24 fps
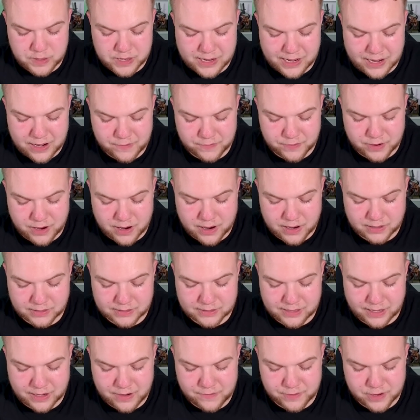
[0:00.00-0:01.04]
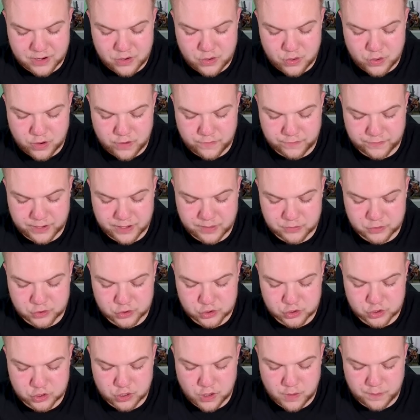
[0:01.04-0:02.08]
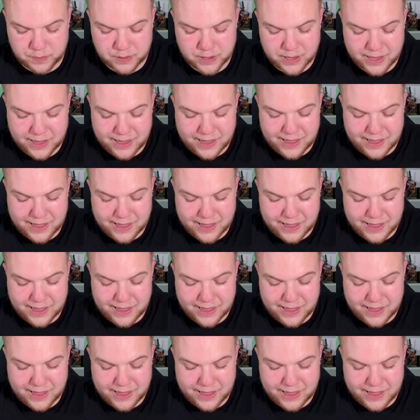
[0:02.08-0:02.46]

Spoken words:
be kind of hard, kind of annoying for him to stop.